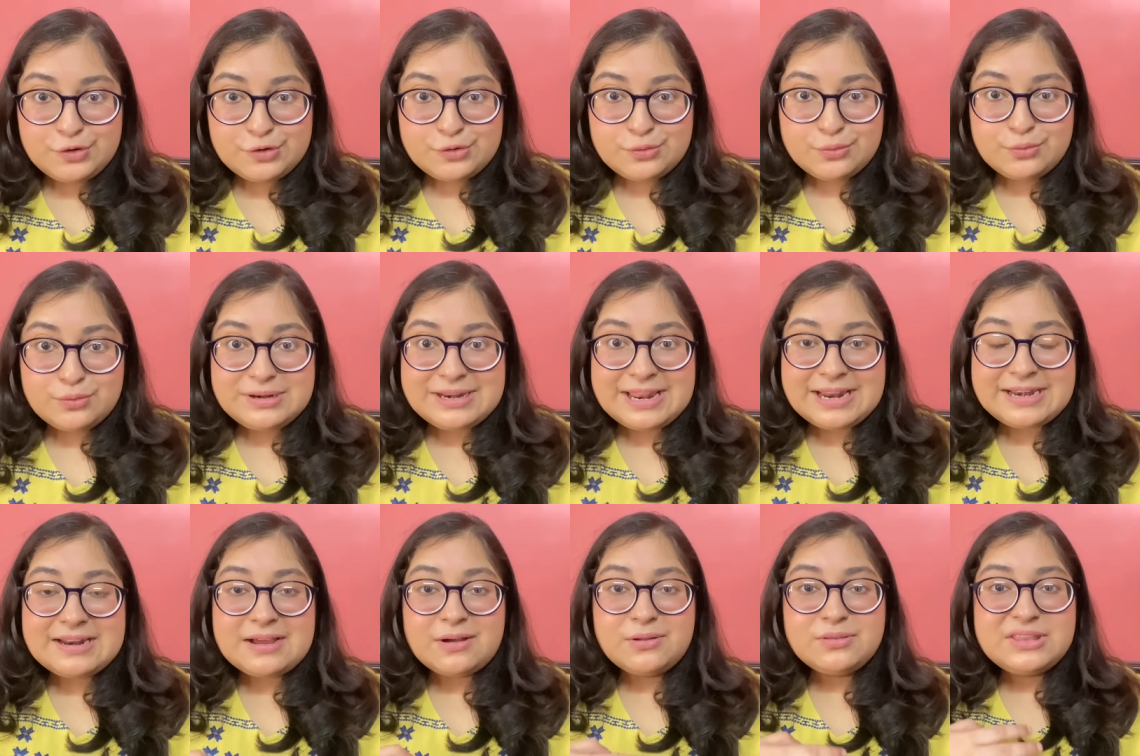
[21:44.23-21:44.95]
to
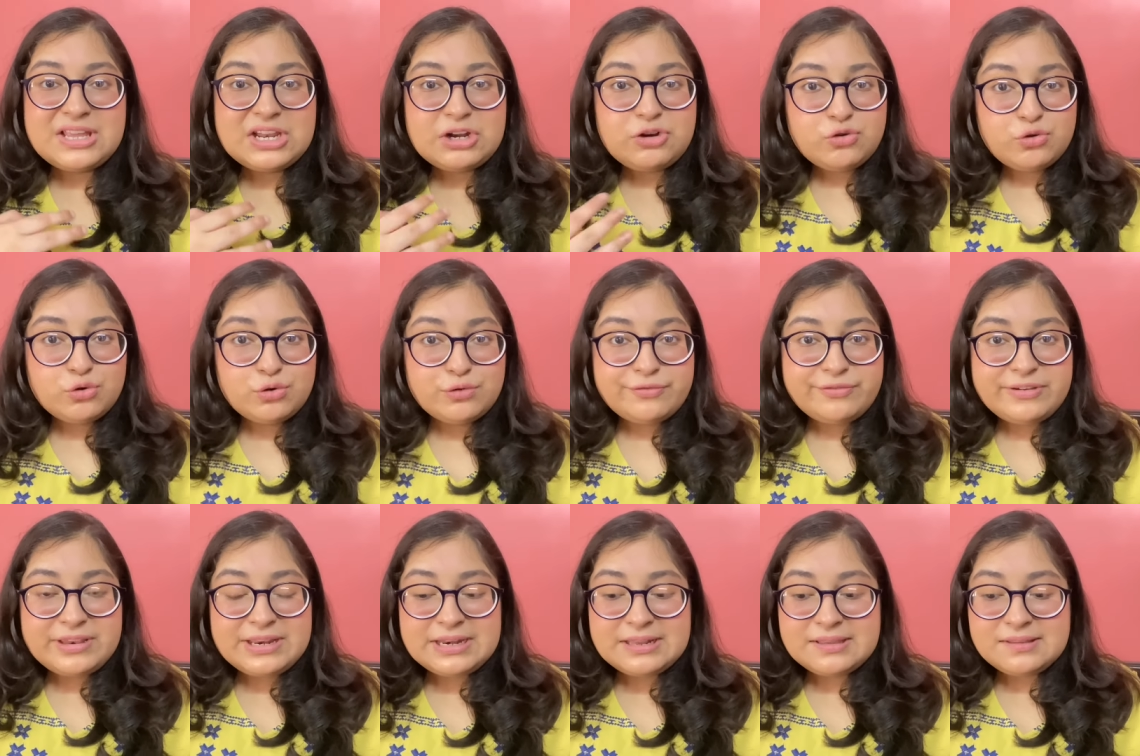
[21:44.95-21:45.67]
let out their true
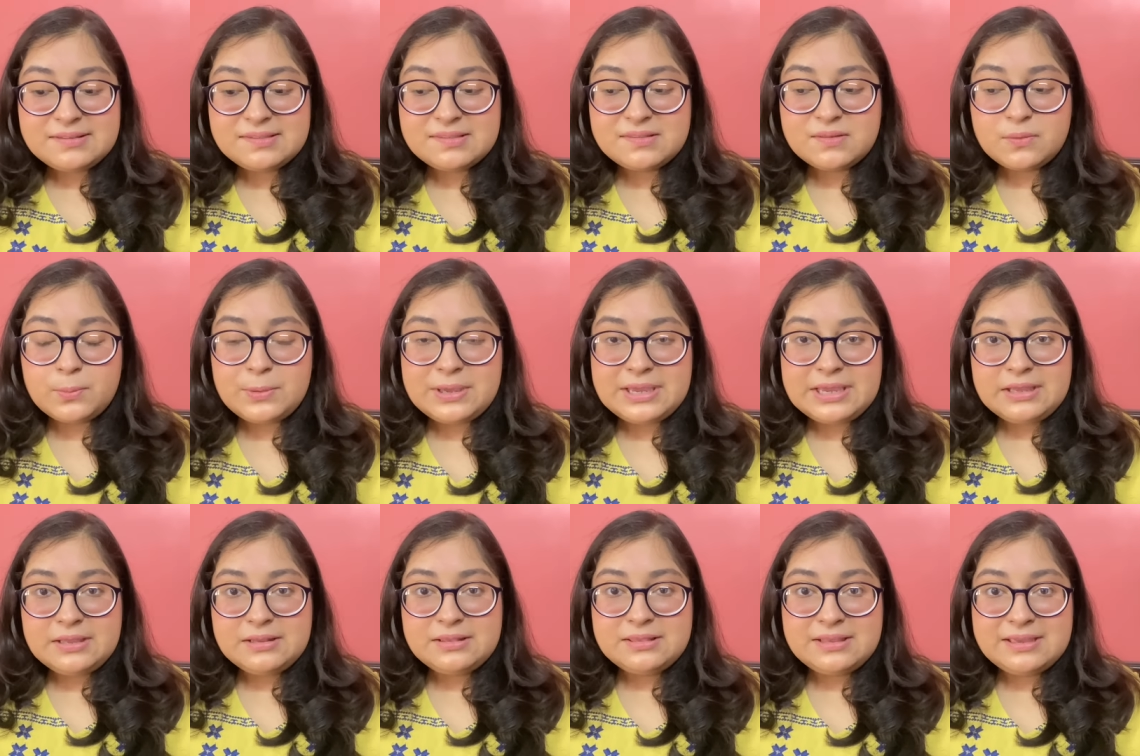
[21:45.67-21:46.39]
feelings, the
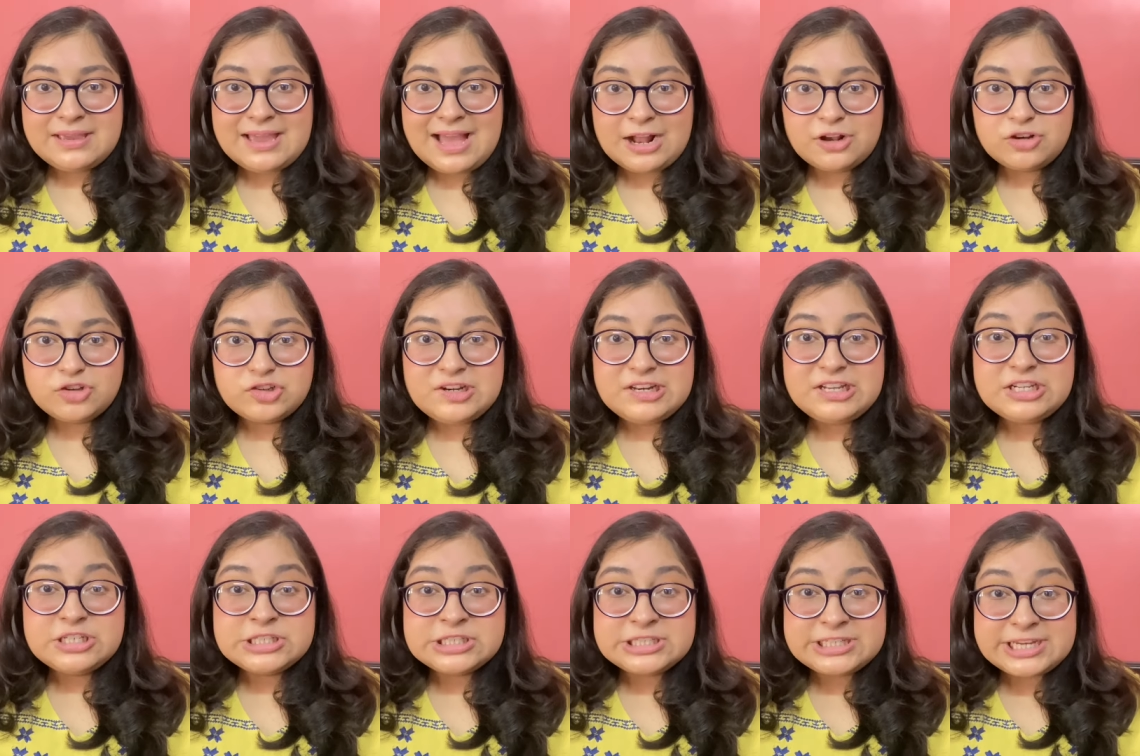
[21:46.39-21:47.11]
way they
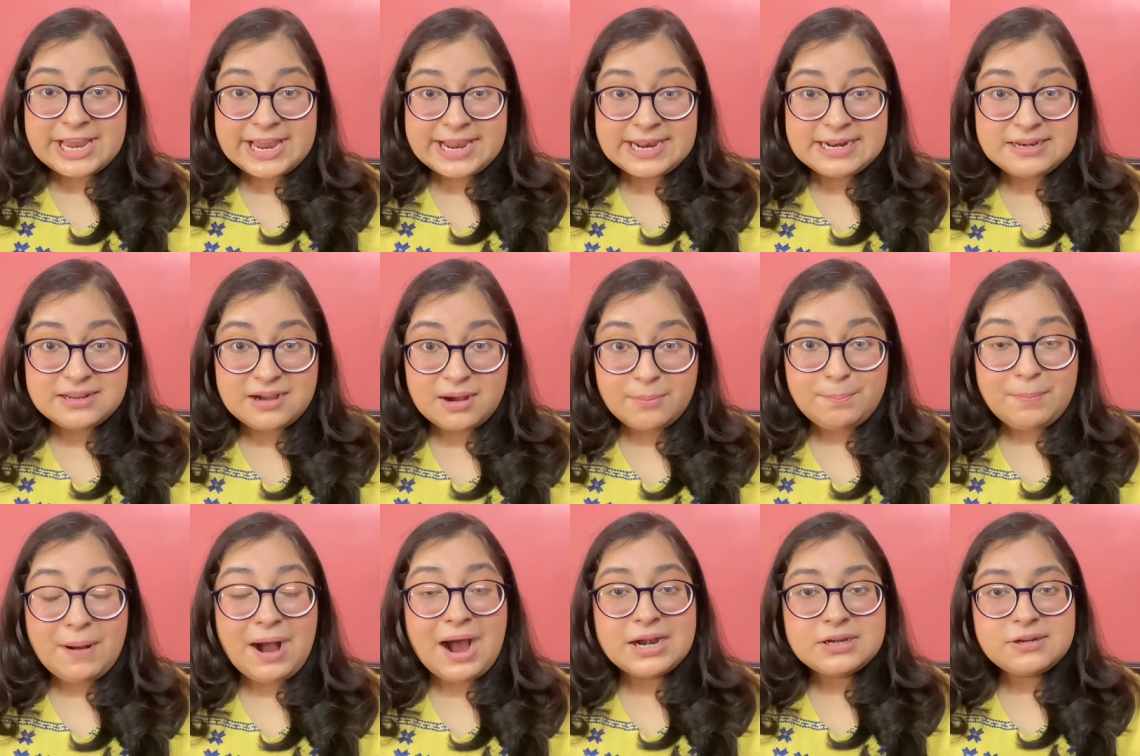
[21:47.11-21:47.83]
actually shared a
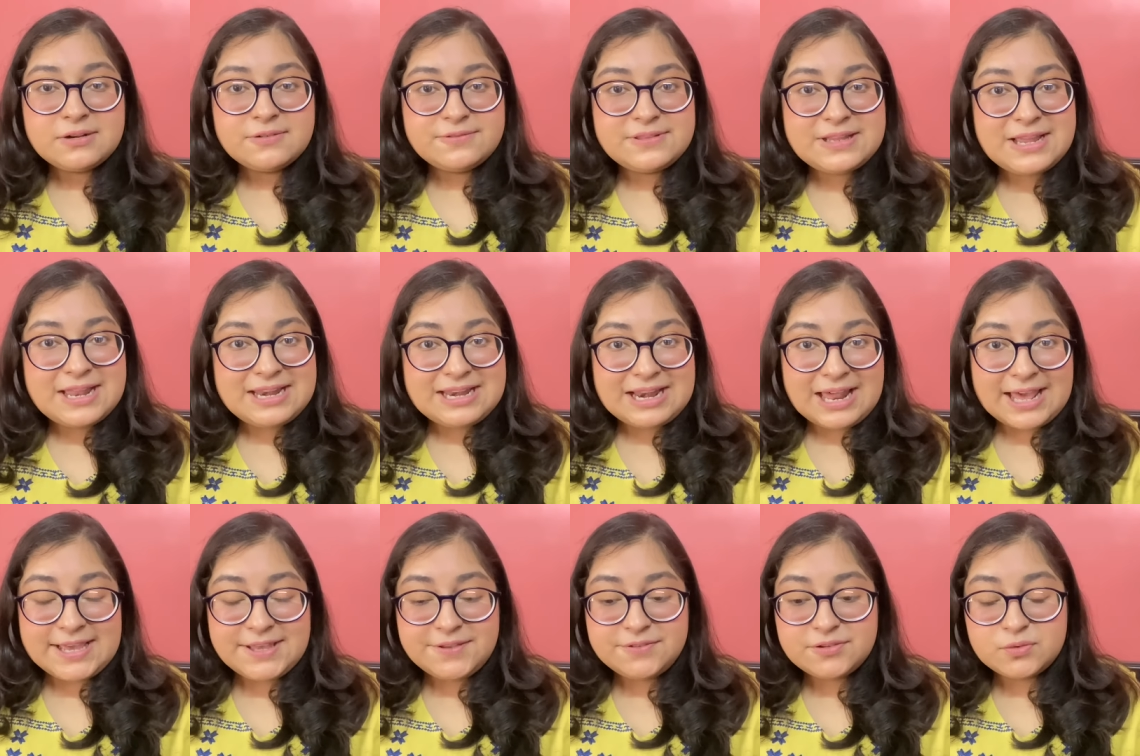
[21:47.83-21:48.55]
part of their
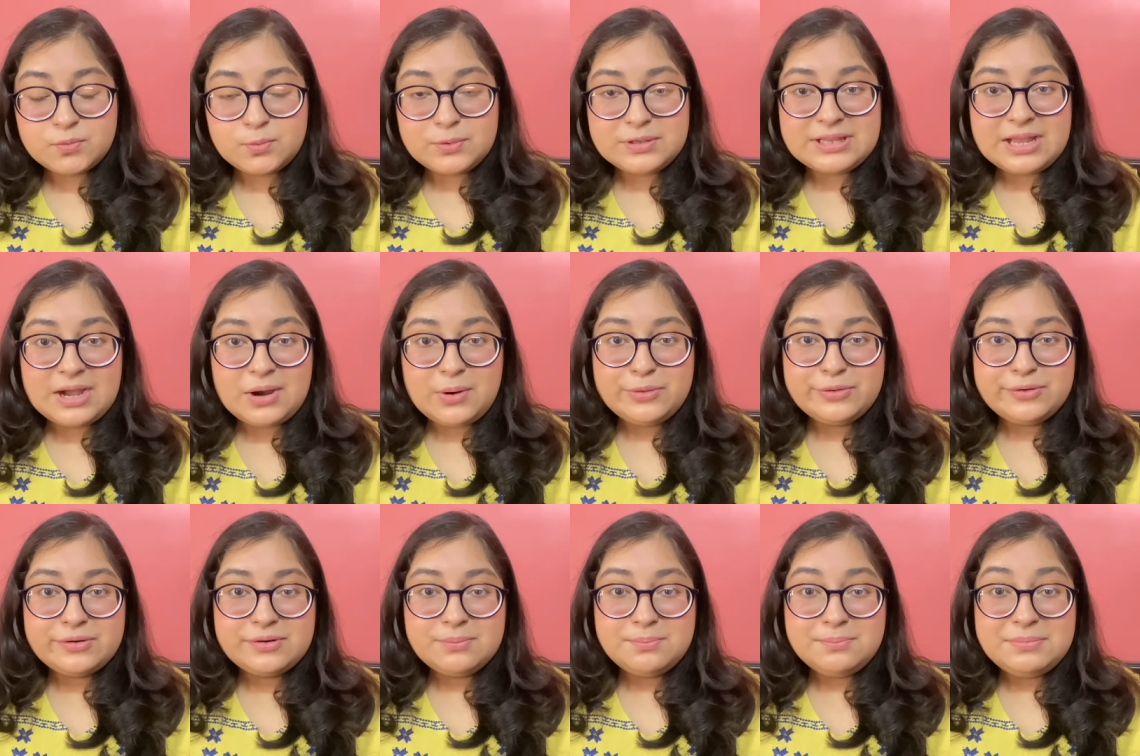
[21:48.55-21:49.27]
lives
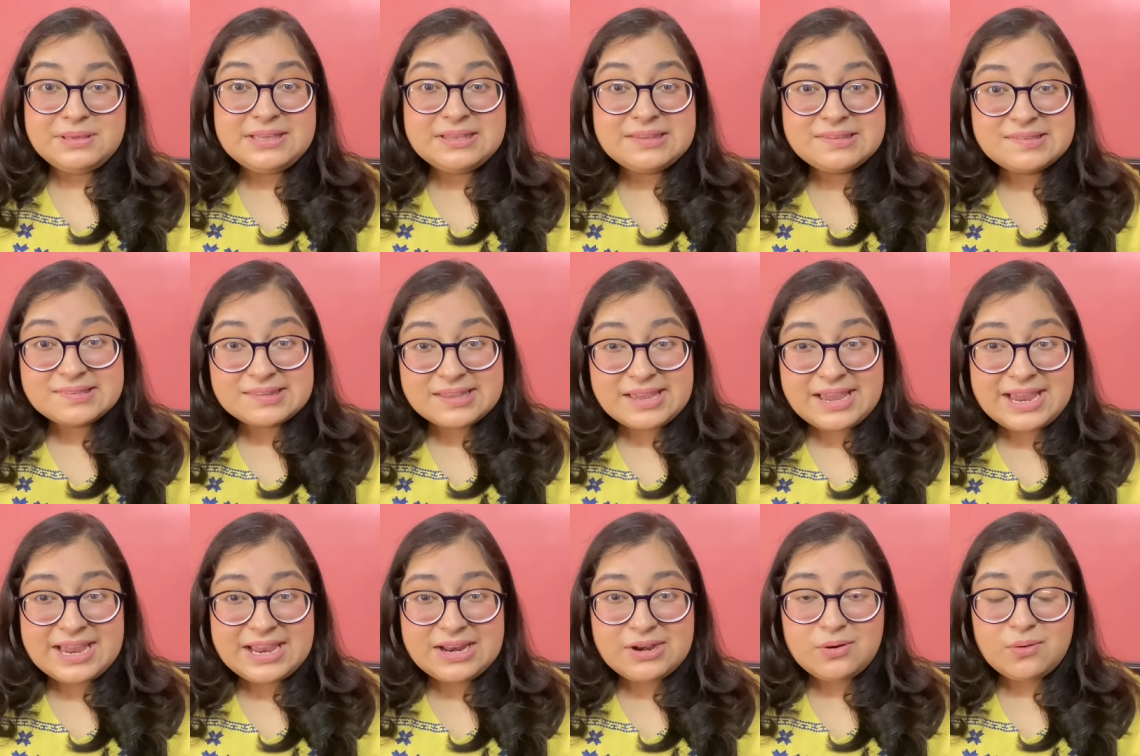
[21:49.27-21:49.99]
without being
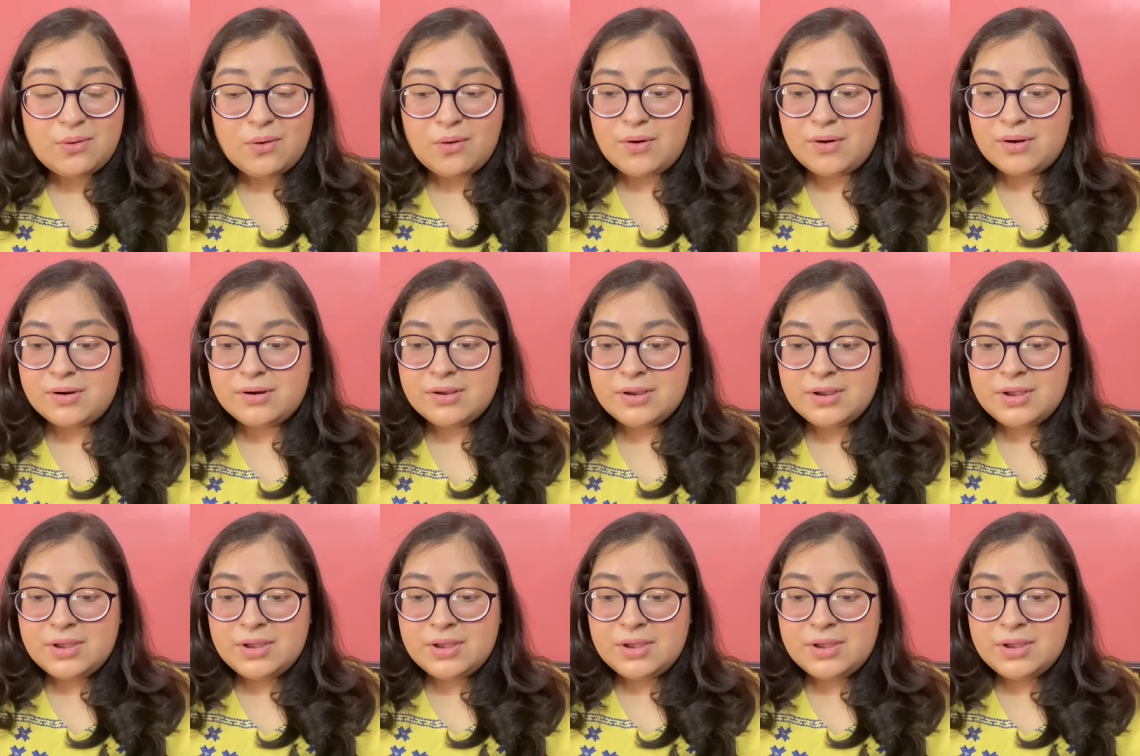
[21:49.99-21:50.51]
scared or